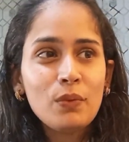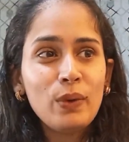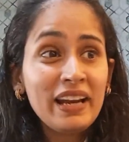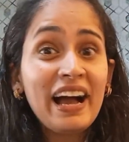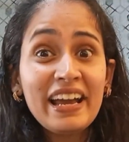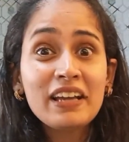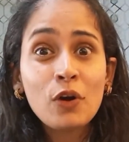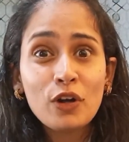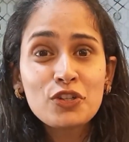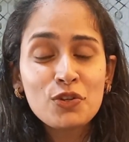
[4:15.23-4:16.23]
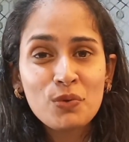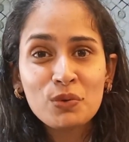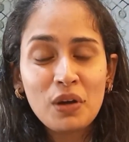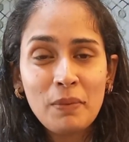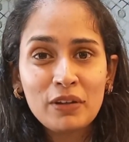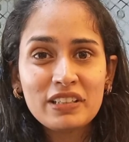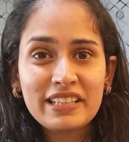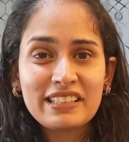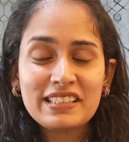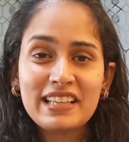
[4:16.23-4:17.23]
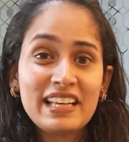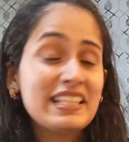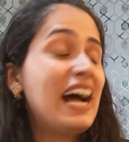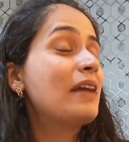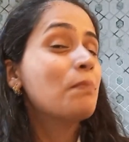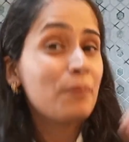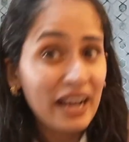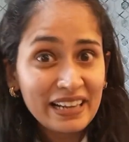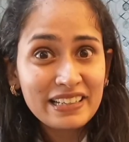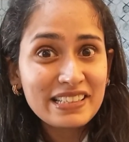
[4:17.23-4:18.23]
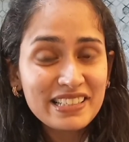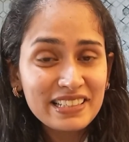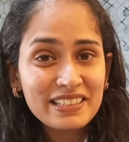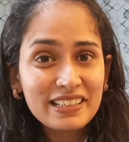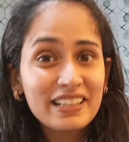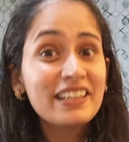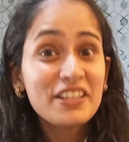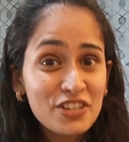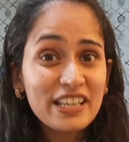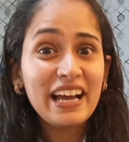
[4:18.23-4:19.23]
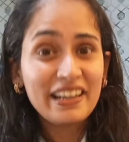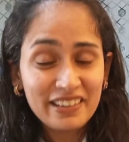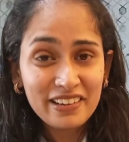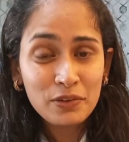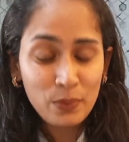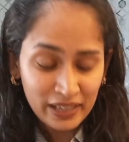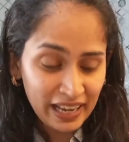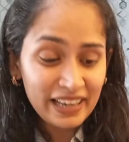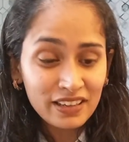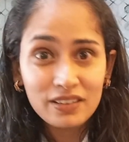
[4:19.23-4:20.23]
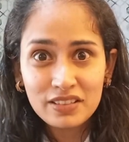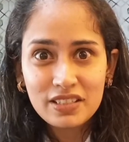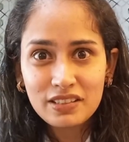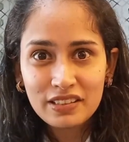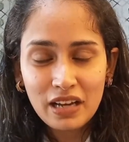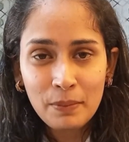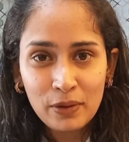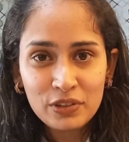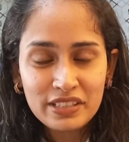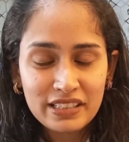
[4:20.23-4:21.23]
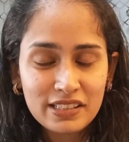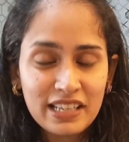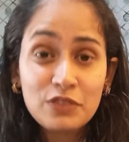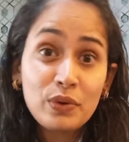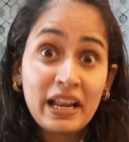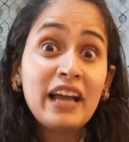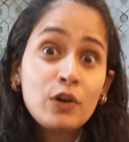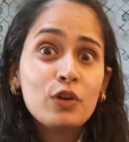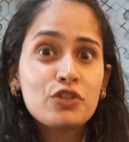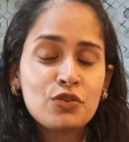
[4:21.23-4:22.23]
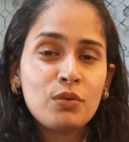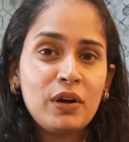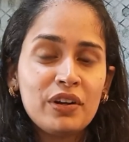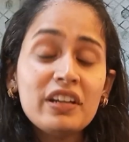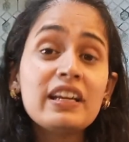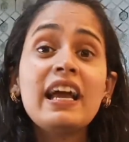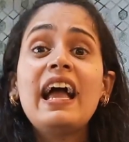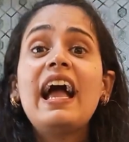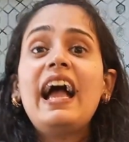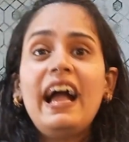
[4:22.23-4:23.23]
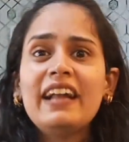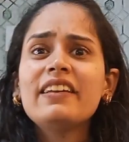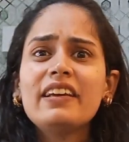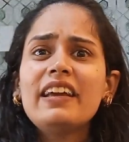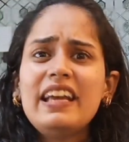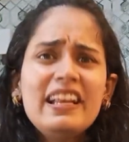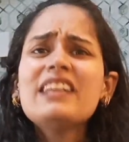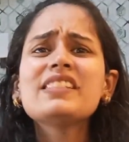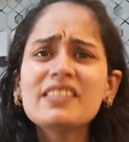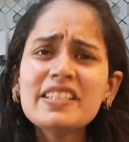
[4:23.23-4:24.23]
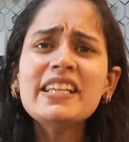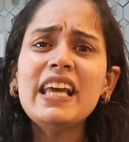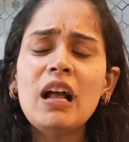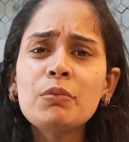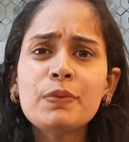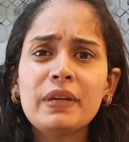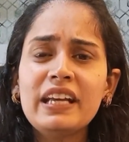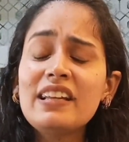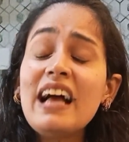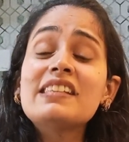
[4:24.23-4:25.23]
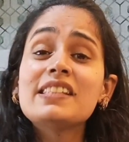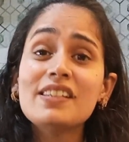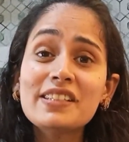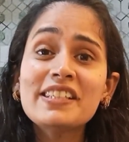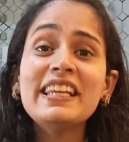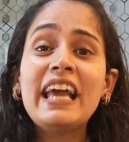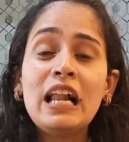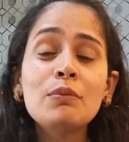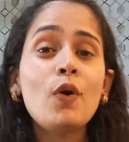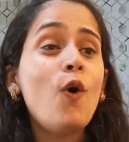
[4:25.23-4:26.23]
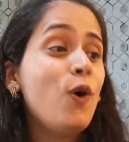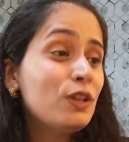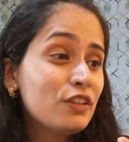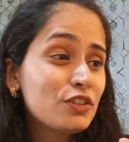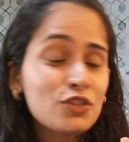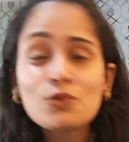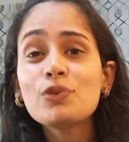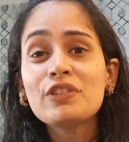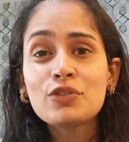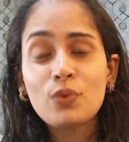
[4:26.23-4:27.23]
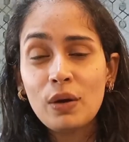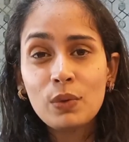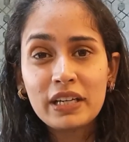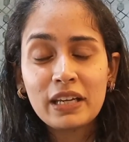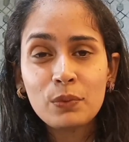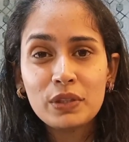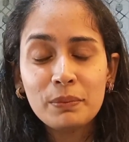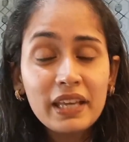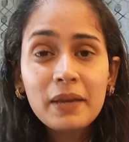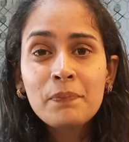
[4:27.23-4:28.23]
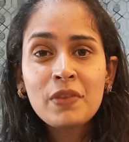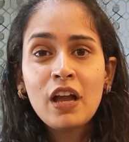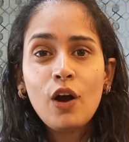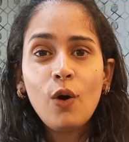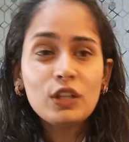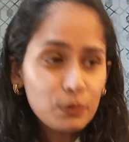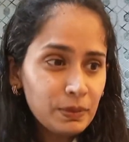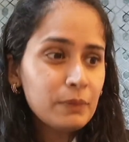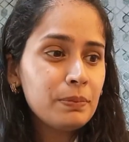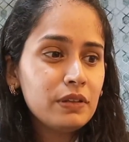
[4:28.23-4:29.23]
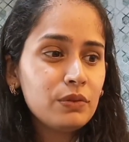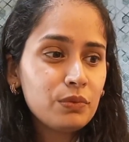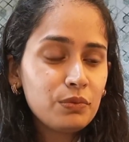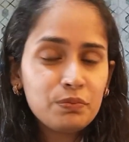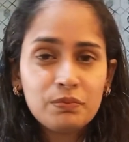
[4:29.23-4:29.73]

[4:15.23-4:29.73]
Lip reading: When I got to know about this exercise, I practiced it. Literally, I did it when I learned about this exercise, when I got to know about it. And it has certainly helped me. It has certainly helped all the students who are working with me, all the people